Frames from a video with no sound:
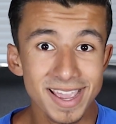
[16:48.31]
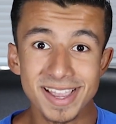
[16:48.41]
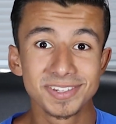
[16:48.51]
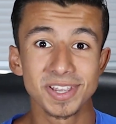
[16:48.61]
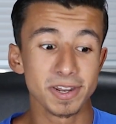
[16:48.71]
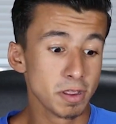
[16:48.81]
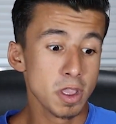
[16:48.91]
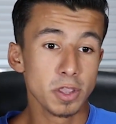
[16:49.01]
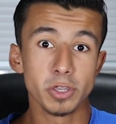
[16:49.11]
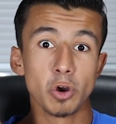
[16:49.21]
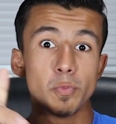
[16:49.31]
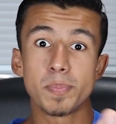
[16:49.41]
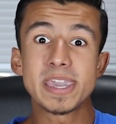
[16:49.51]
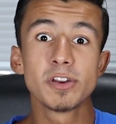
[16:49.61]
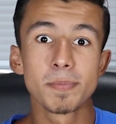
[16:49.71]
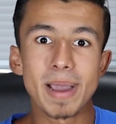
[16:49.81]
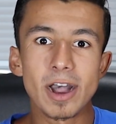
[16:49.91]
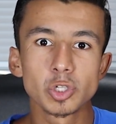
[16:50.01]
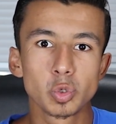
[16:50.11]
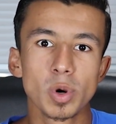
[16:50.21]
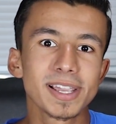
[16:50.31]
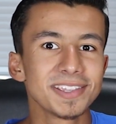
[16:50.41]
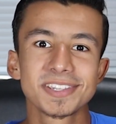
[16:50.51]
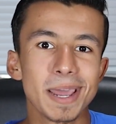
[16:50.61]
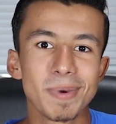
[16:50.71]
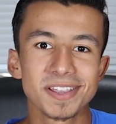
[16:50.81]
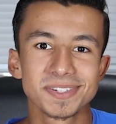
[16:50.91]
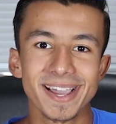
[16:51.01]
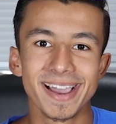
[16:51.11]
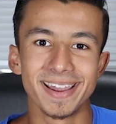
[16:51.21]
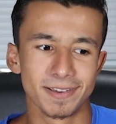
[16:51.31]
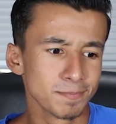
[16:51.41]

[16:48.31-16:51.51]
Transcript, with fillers: Is it, you know, Peter and Miles working side by side?